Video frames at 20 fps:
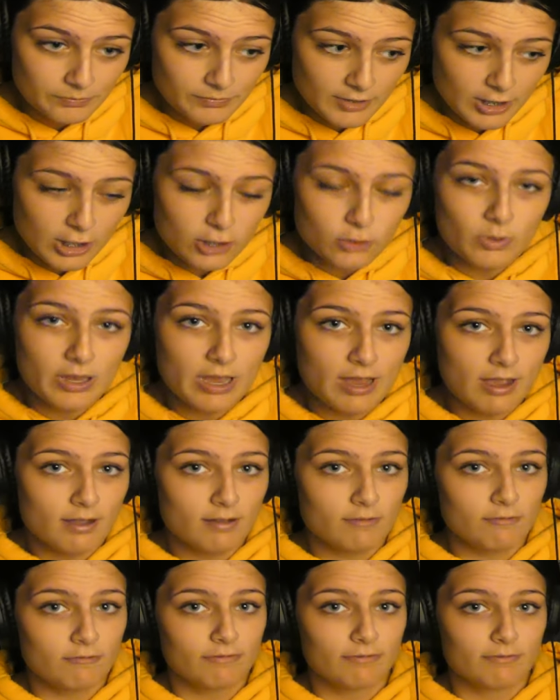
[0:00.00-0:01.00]
Because we
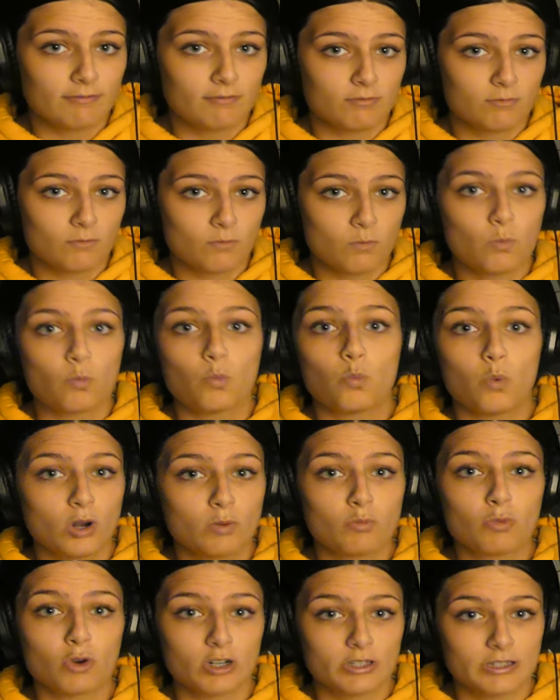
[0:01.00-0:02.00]
have
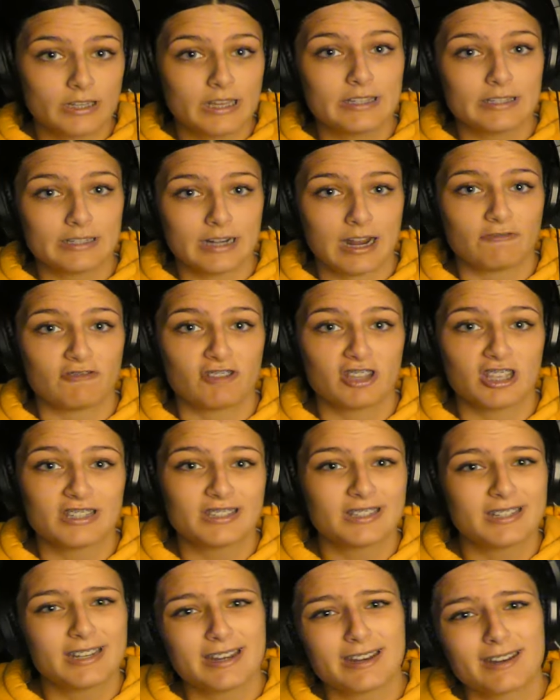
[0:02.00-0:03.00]
one more season after this,
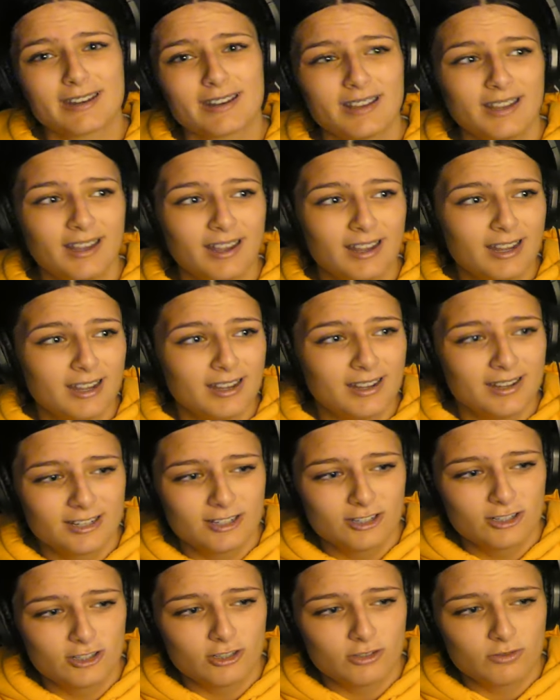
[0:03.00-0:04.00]
and
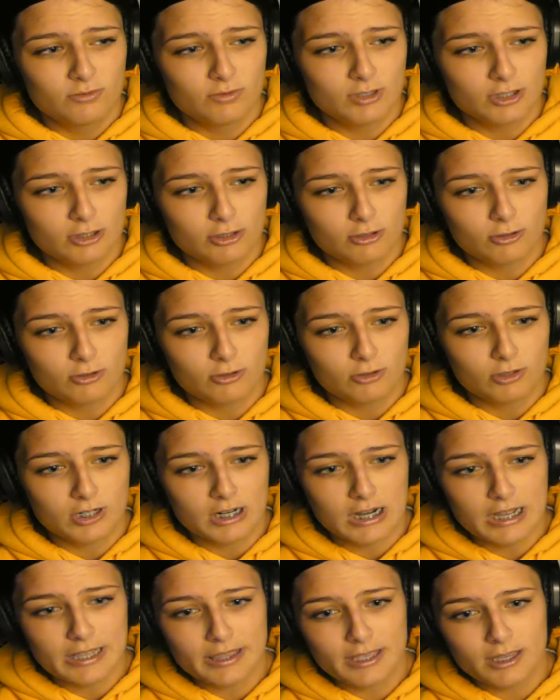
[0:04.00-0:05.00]
what's it called?
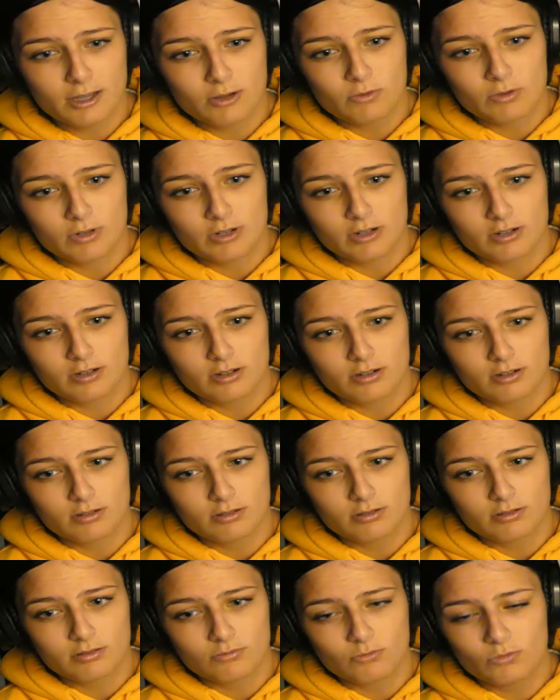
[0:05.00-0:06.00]
I think
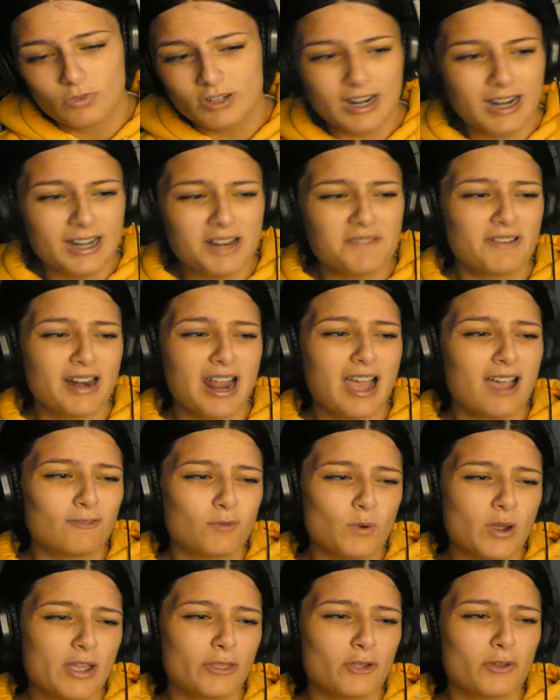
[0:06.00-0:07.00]
we're not even
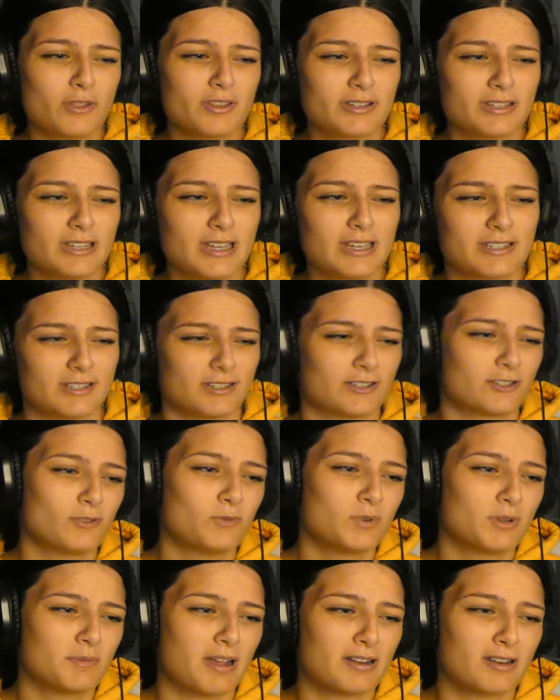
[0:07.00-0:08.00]
halfway through the season, so
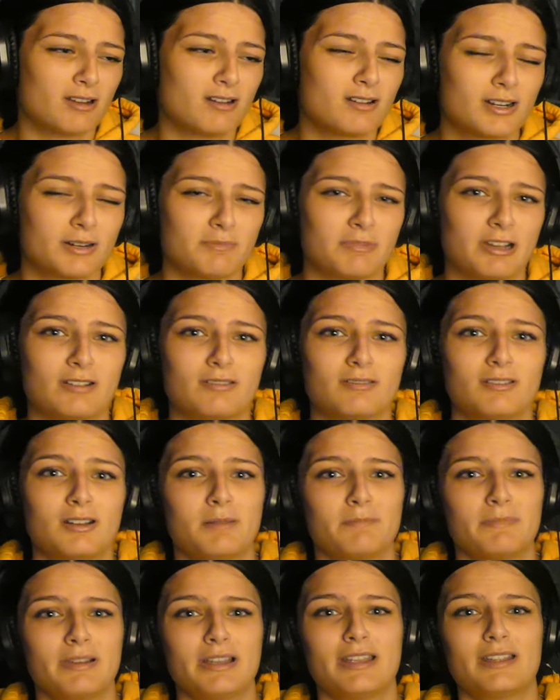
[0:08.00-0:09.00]
what am I talking about?
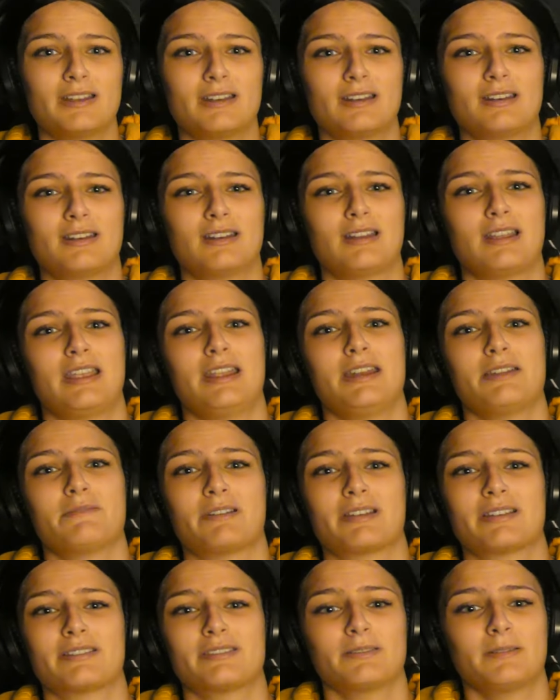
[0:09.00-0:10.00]
But
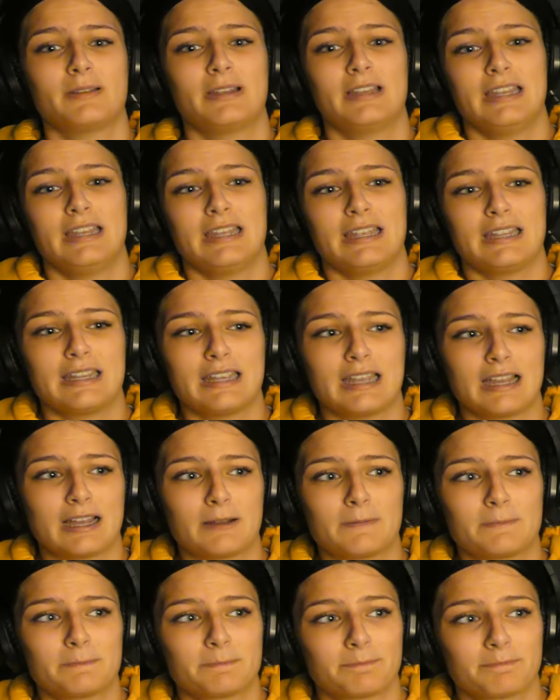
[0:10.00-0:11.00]
anyways,
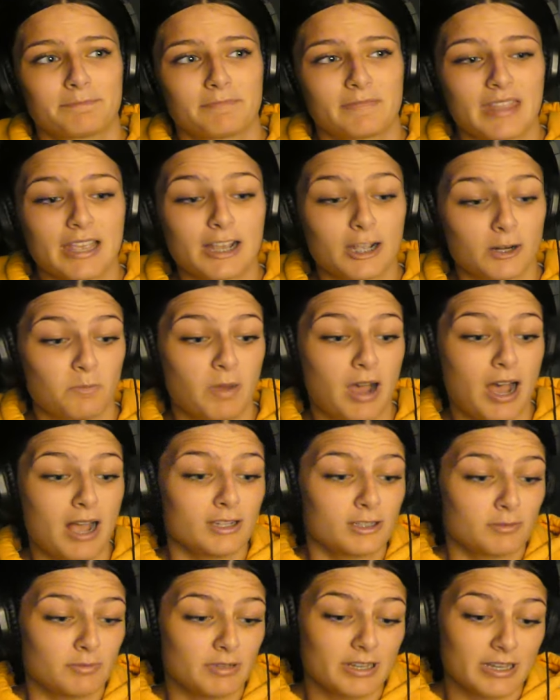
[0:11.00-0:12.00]
yeah, they could
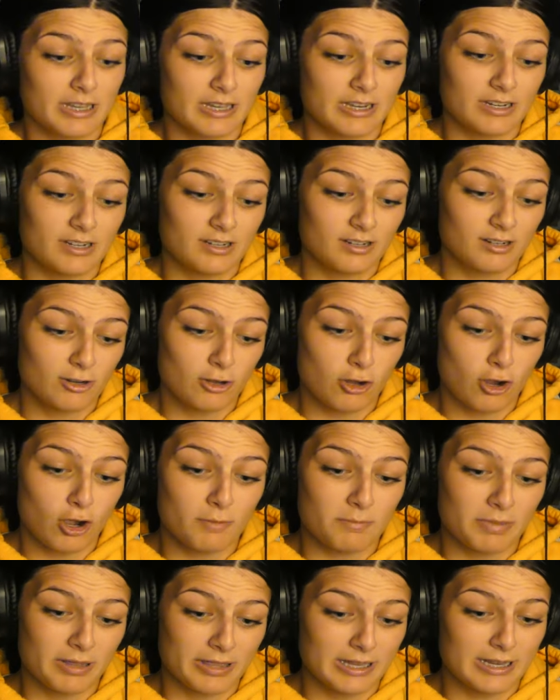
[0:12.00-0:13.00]
possibly get
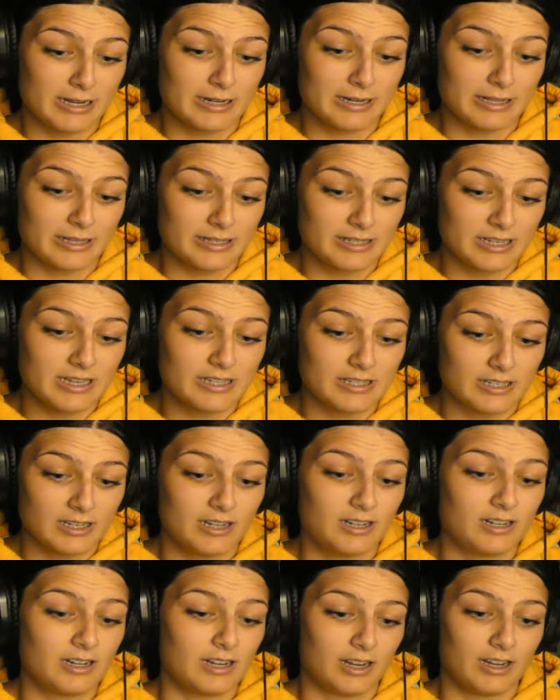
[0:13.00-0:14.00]
caught by the end of the
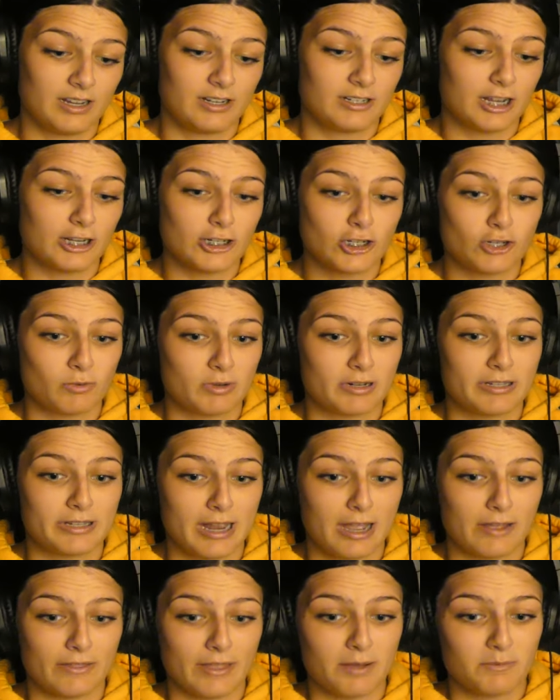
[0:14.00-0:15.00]
season, and I just want to see
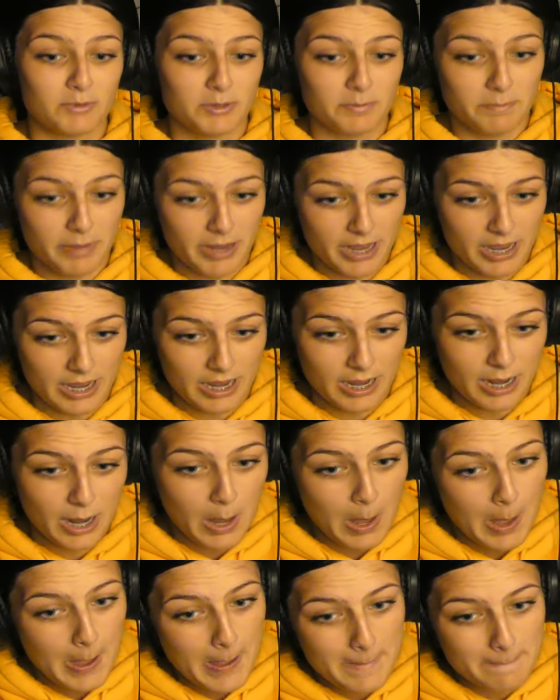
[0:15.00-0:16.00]
how that would be,
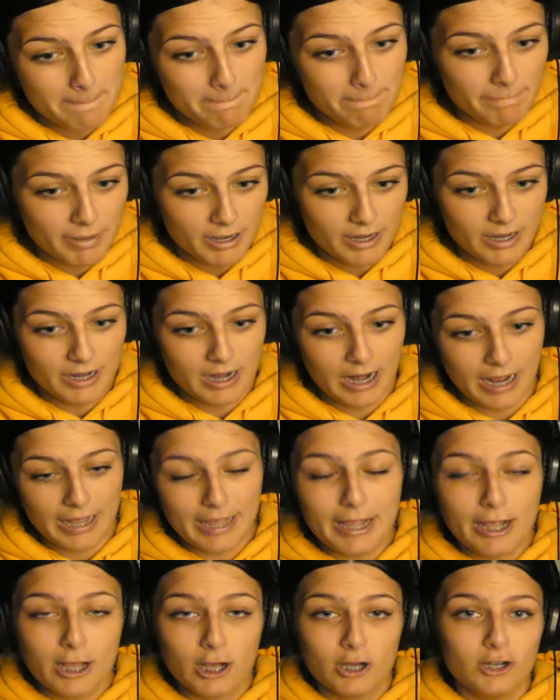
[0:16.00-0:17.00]
but I
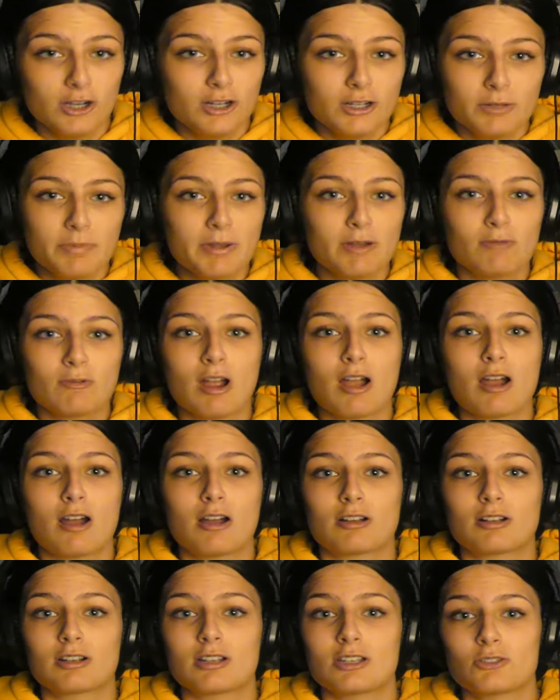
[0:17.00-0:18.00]
could be
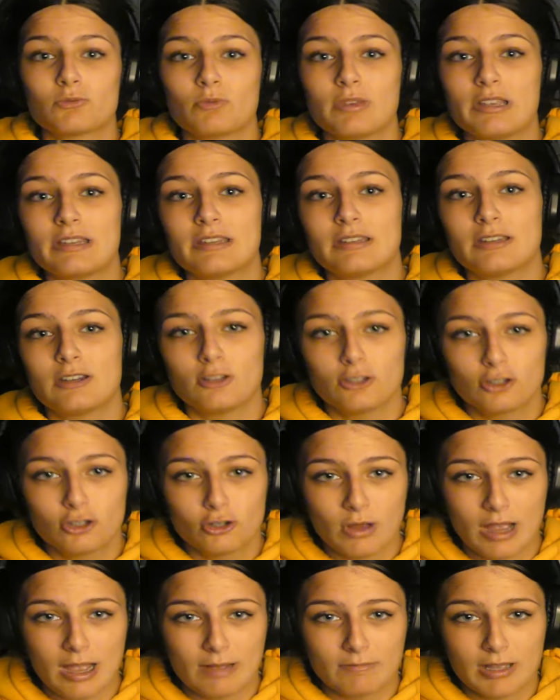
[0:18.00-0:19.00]
wrong, because we still
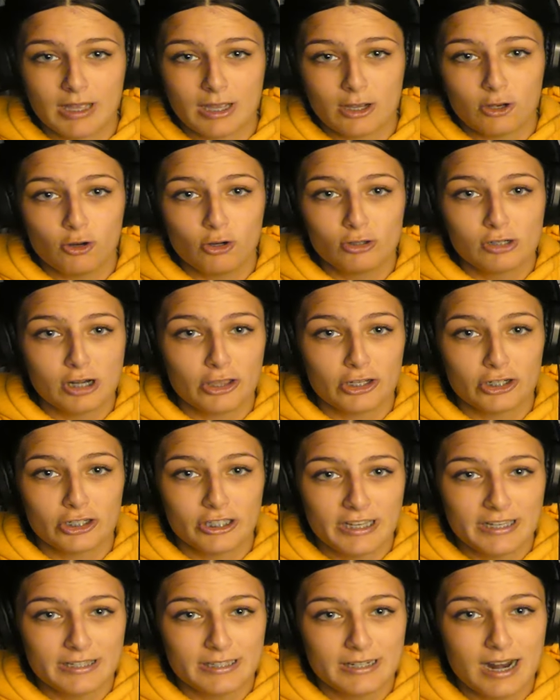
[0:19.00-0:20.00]
do have like a whole nother
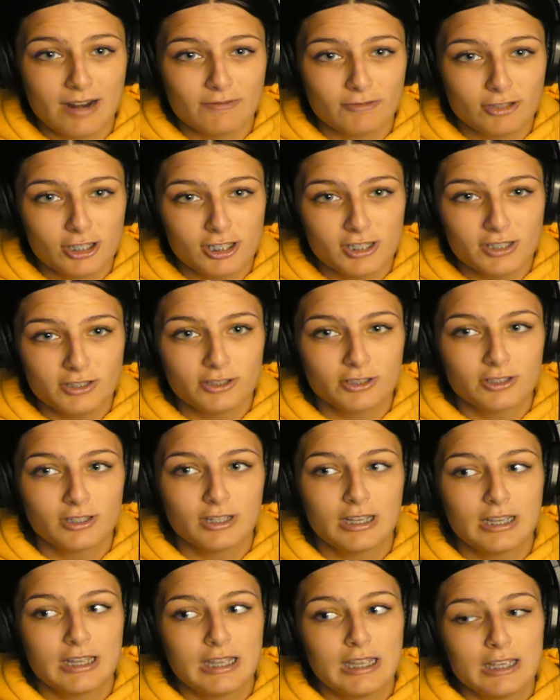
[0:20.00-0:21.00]
season after this,
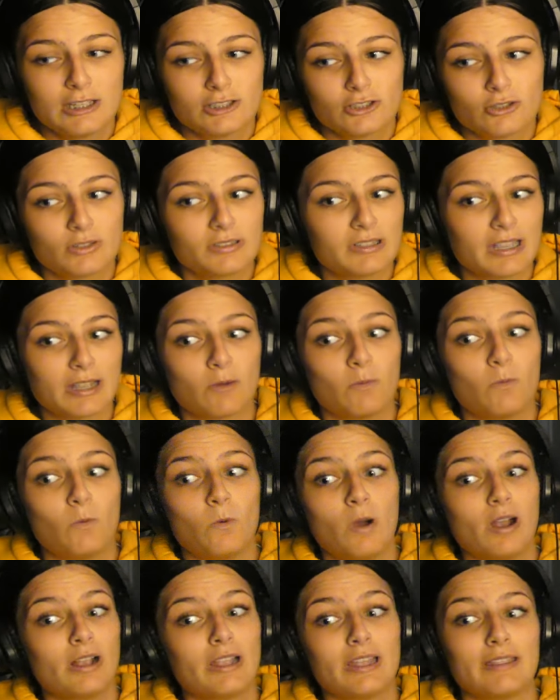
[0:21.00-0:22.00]
so it's like,
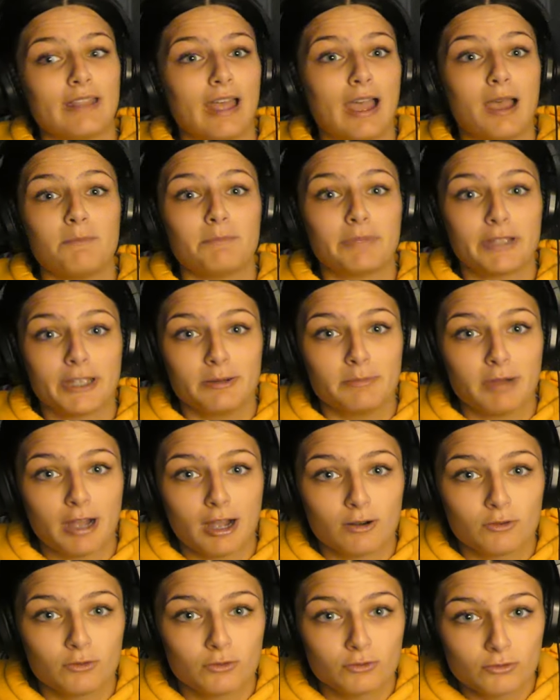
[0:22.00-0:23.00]
what can that be
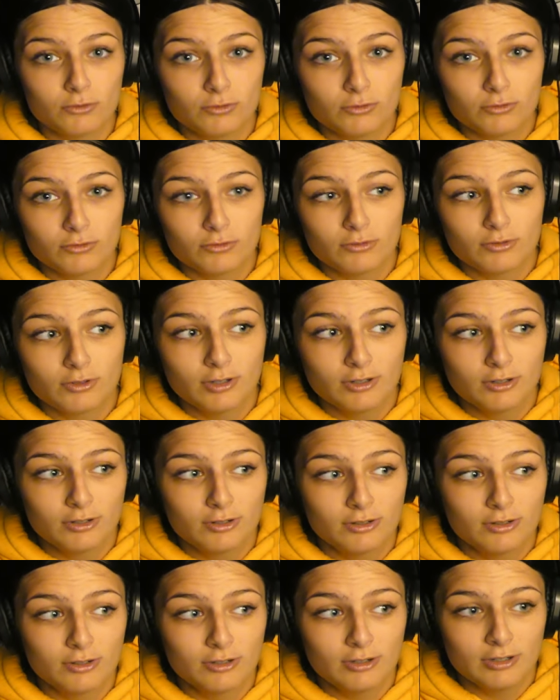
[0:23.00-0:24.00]
about?
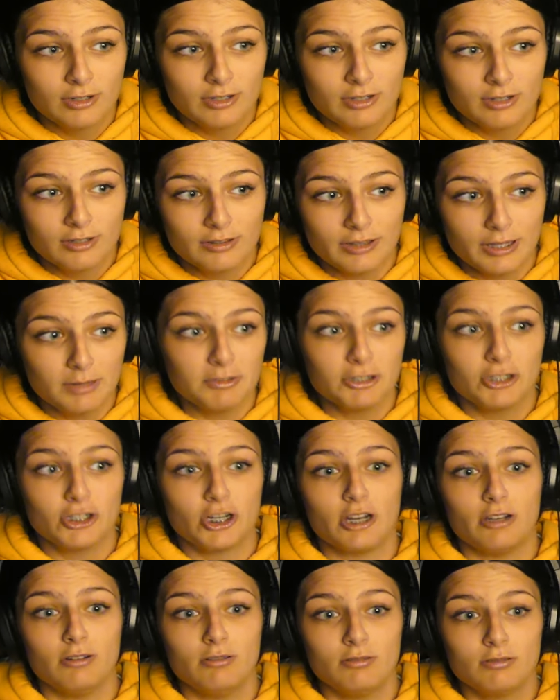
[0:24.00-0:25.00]
Them in
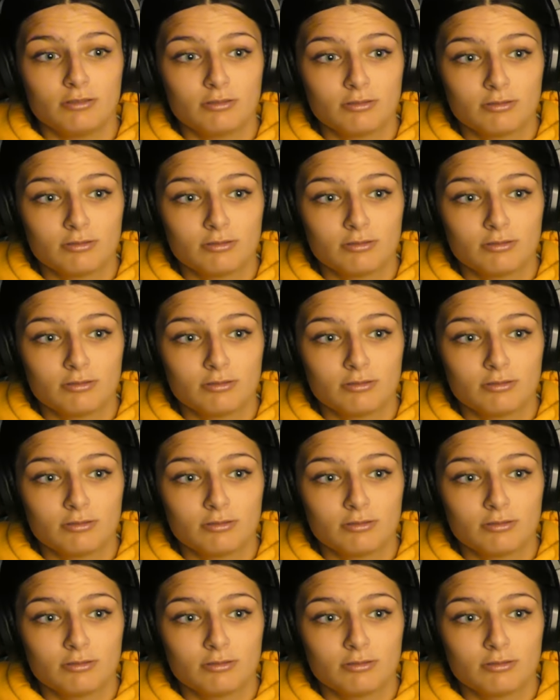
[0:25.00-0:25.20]
jail?